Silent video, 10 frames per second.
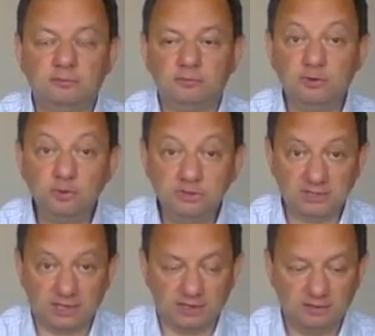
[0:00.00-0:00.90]

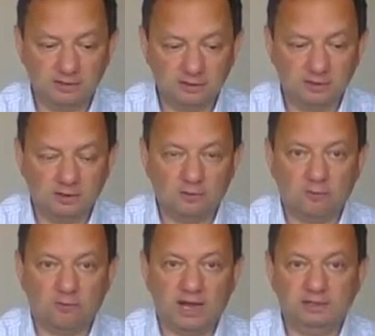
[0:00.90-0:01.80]
Tuesday,
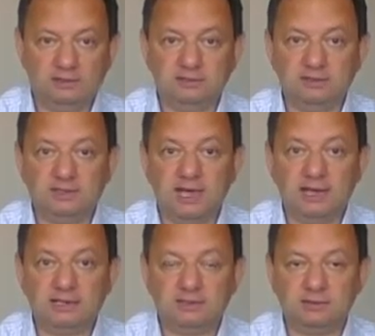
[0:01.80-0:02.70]
while the
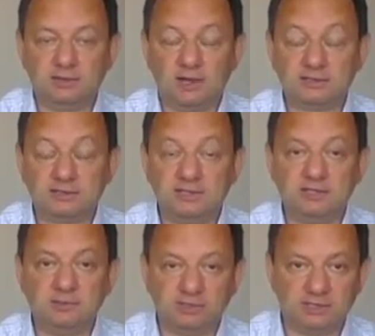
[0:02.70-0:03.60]

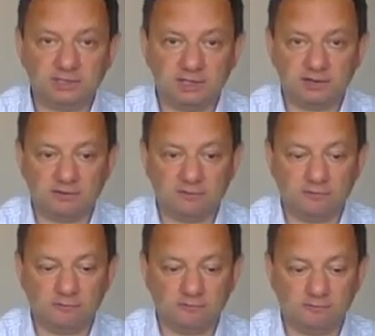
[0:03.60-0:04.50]
3D printer
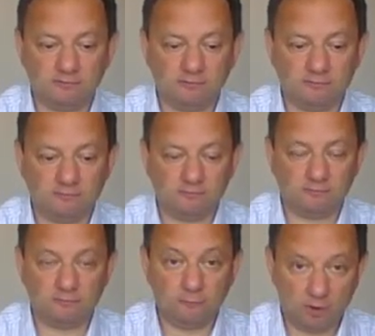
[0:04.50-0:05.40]

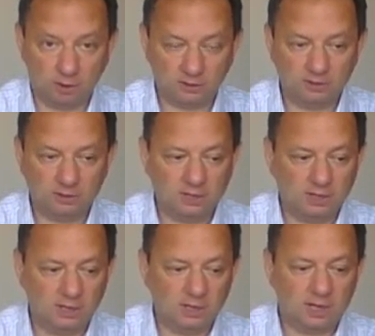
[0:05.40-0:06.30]
worked,
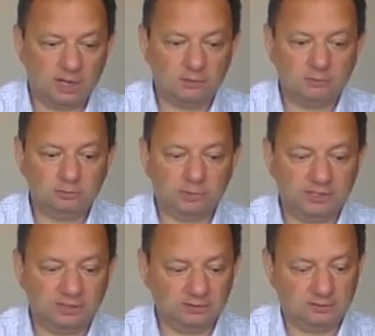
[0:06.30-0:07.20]
I could
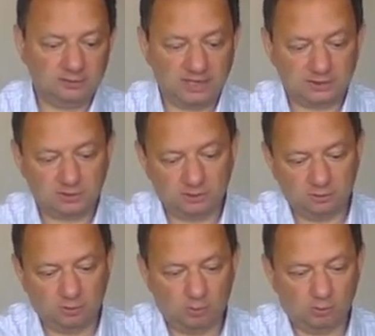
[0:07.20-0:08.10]
print actually
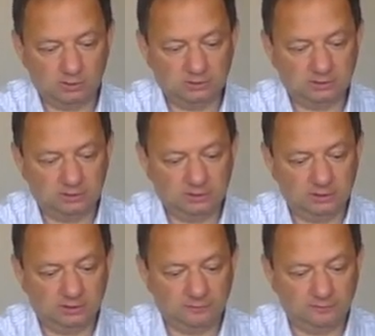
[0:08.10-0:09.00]
all
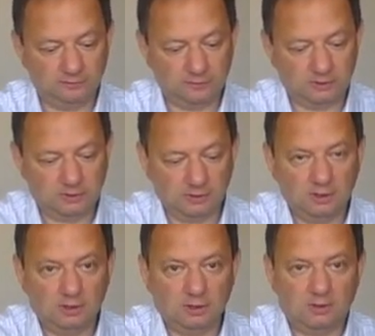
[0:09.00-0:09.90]
the,
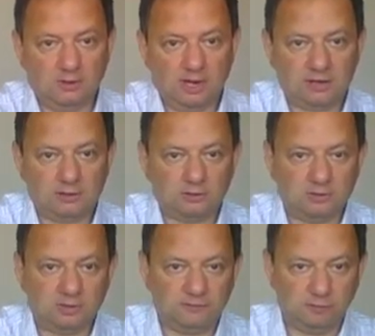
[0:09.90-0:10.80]
I don't
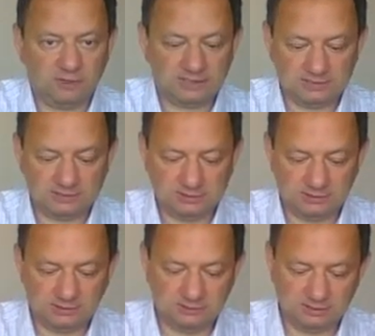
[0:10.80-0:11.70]
know if you can
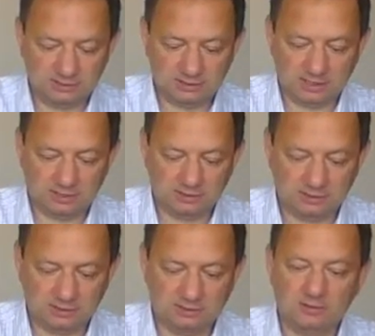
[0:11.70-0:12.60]
see, these are the